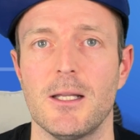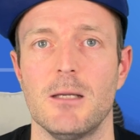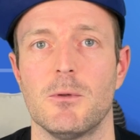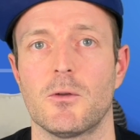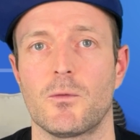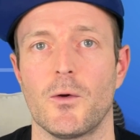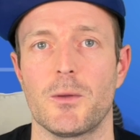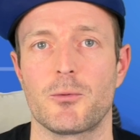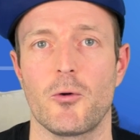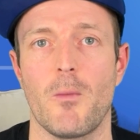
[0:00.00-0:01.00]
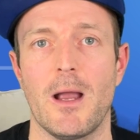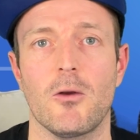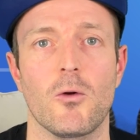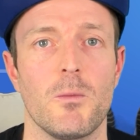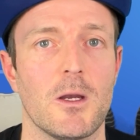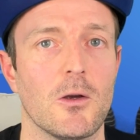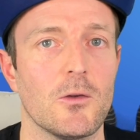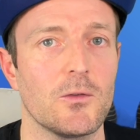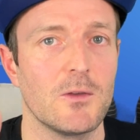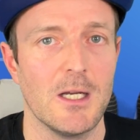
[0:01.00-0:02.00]
labels for the Pro Micro
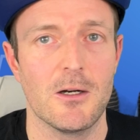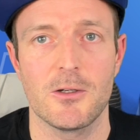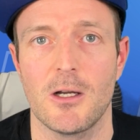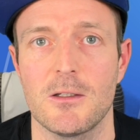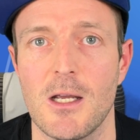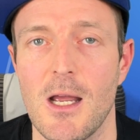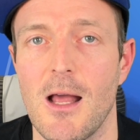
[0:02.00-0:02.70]
because they're not